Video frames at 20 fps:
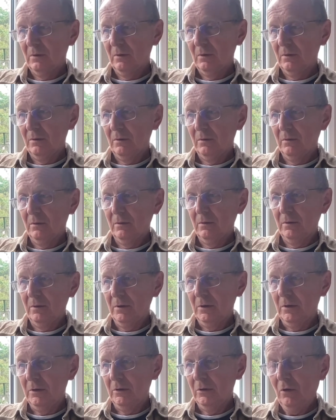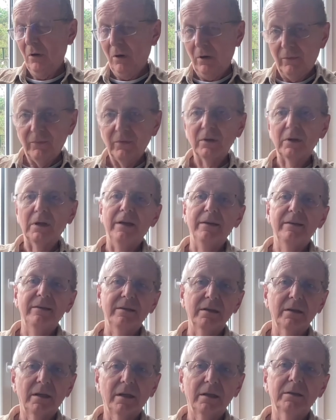uh, novel, I
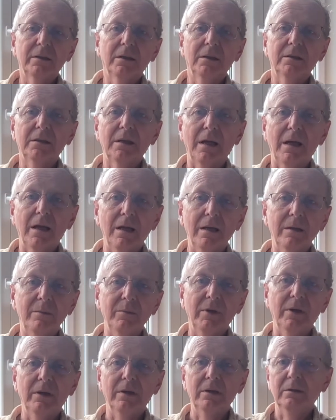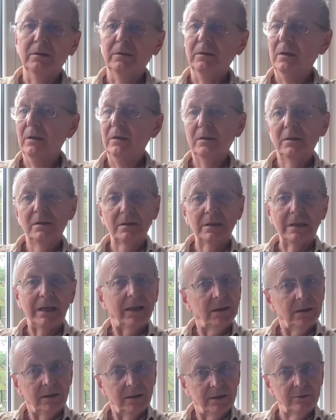think, at the time, and, and
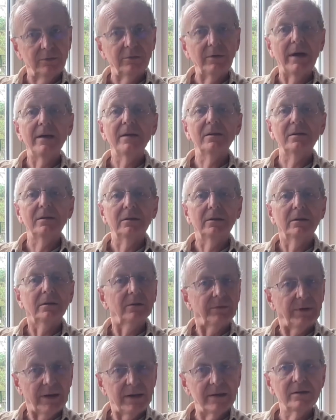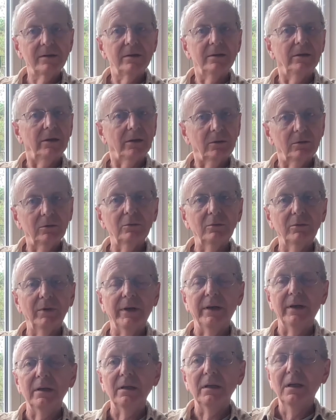slightly crazy, crazy in a good
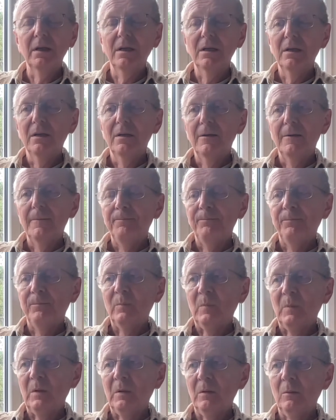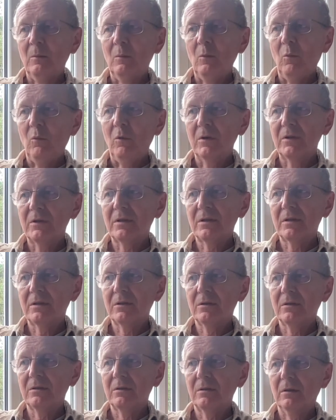way, mm,
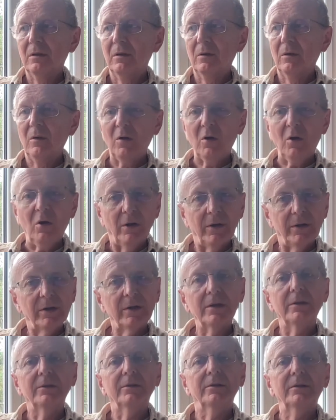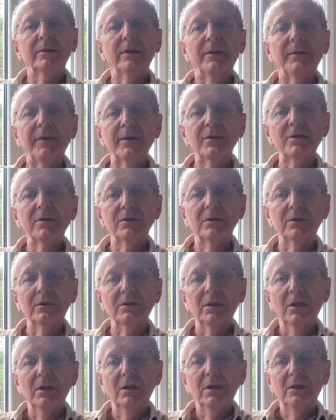was uh, going in the direction